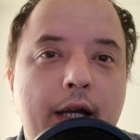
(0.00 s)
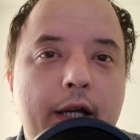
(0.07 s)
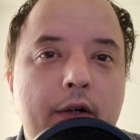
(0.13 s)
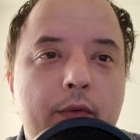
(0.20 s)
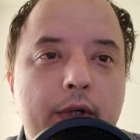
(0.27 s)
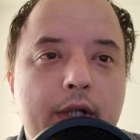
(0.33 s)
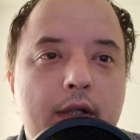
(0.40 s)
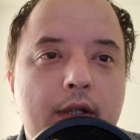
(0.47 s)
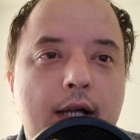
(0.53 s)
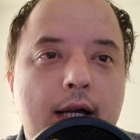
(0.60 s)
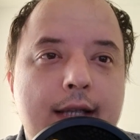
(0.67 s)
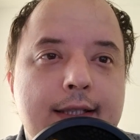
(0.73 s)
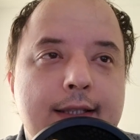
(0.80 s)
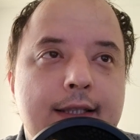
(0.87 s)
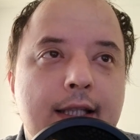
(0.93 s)
I
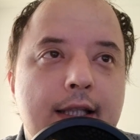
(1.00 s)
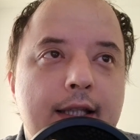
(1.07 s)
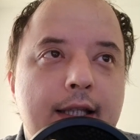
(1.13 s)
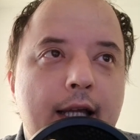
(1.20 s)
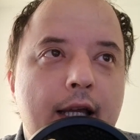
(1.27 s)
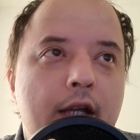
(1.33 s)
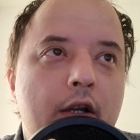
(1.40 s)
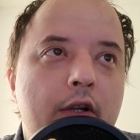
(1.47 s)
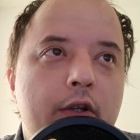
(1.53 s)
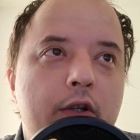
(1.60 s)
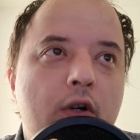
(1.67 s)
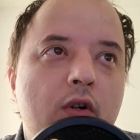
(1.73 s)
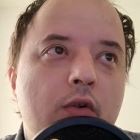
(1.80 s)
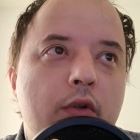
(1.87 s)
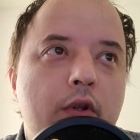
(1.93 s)
realized that they
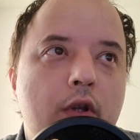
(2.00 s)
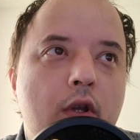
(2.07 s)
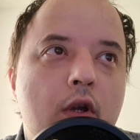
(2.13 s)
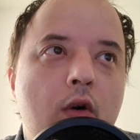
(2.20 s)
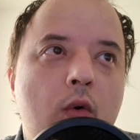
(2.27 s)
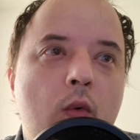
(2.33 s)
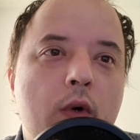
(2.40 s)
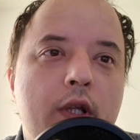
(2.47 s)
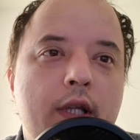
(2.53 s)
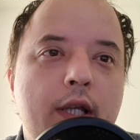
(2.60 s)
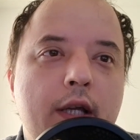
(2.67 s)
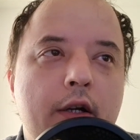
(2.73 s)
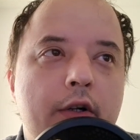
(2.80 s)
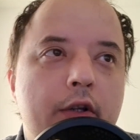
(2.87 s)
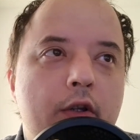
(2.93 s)
don't know what
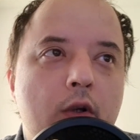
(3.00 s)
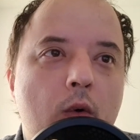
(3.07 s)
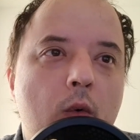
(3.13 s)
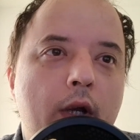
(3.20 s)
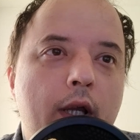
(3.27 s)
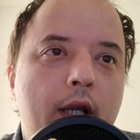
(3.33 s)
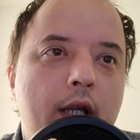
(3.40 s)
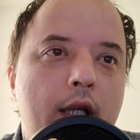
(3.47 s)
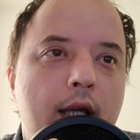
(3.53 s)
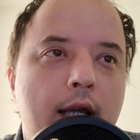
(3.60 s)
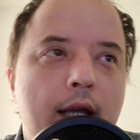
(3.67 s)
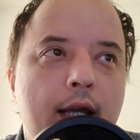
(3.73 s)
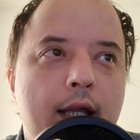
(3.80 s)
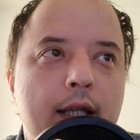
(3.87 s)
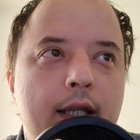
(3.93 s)
they are doing,
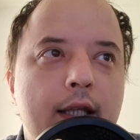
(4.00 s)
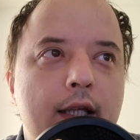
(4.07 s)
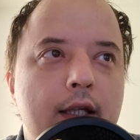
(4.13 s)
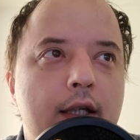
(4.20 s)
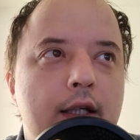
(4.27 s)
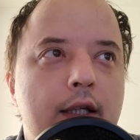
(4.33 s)
and